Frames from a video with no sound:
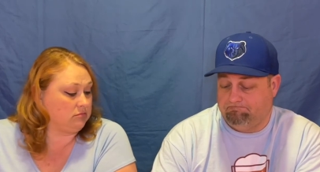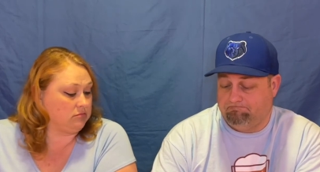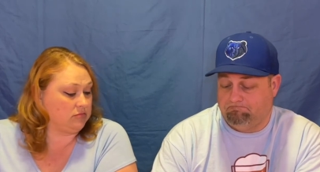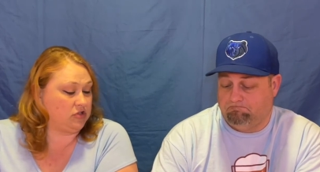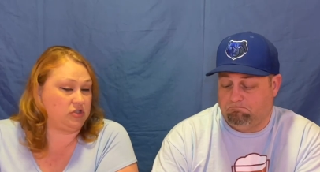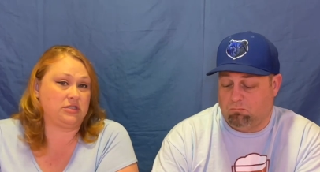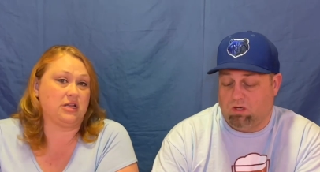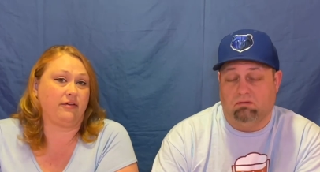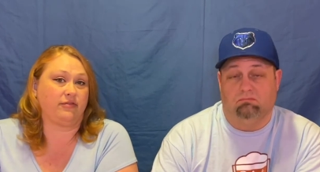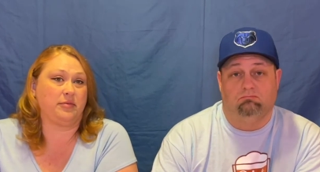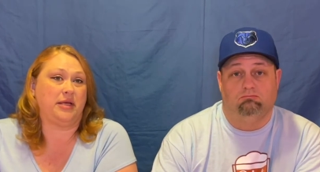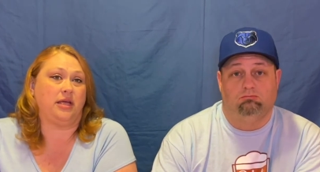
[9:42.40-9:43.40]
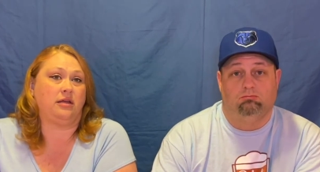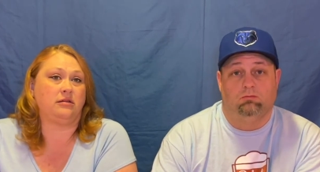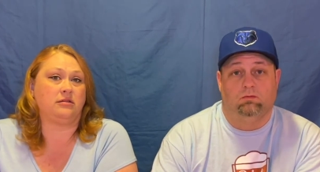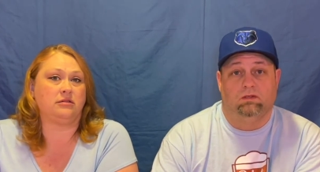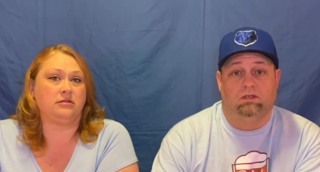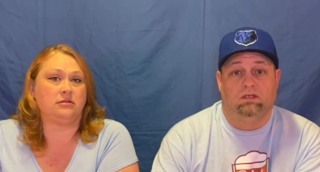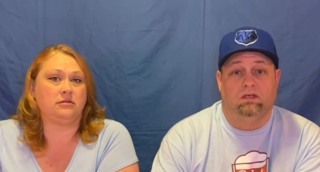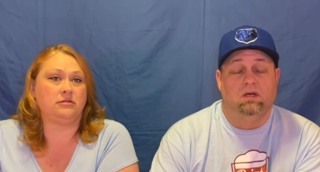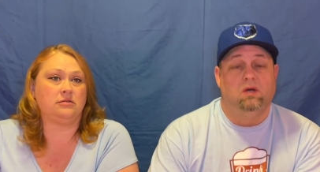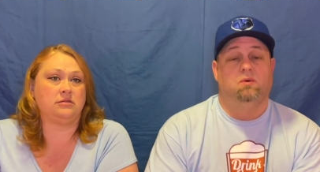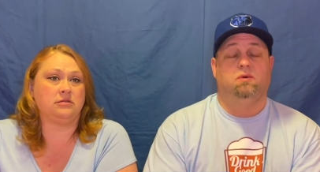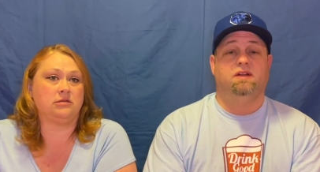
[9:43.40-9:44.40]
Speaker 1: It's just not for me.
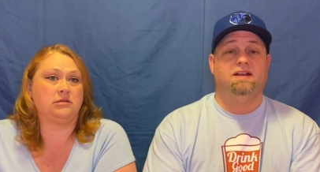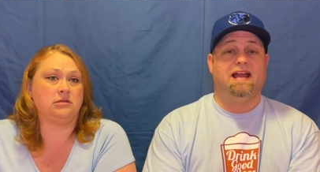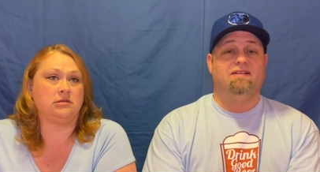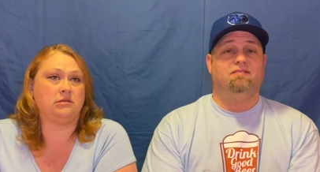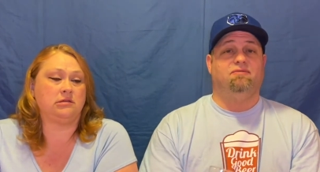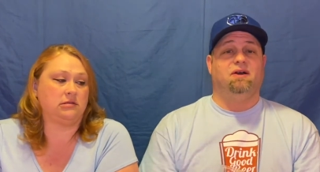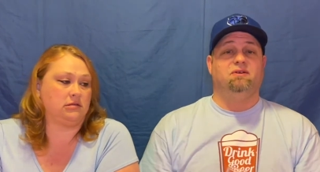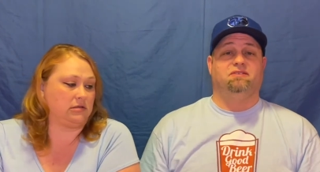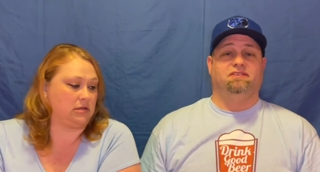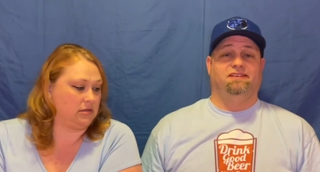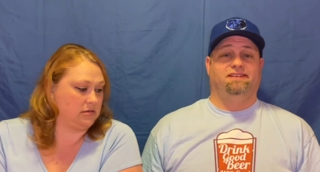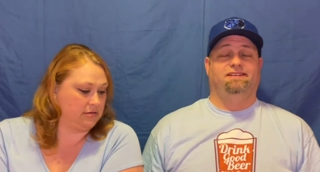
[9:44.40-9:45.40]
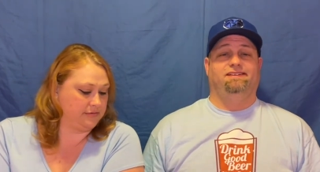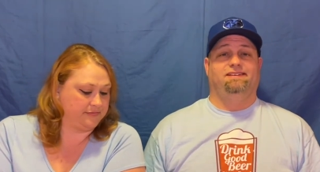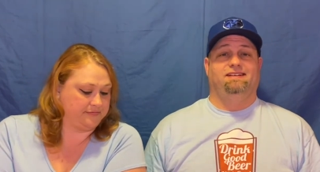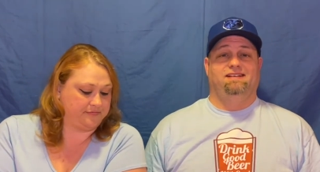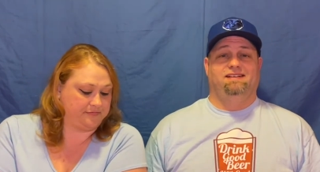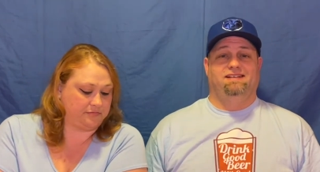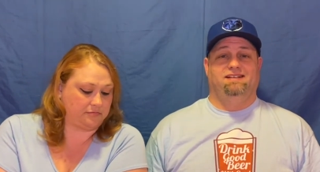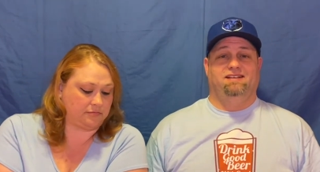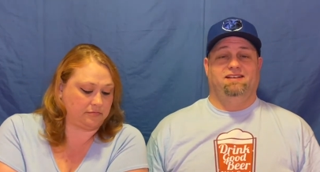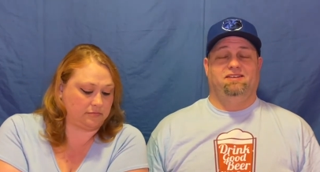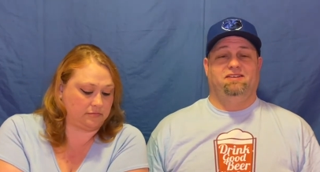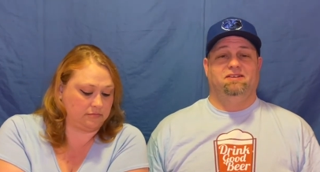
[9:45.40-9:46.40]
Speaker 2: Well, there you have it, folks. Okay
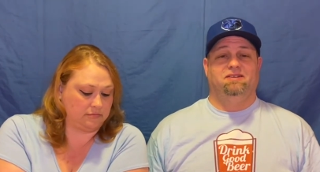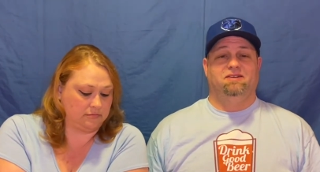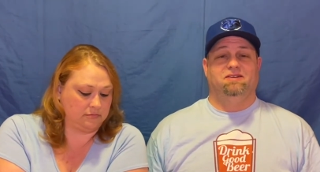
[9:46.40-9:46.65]
to your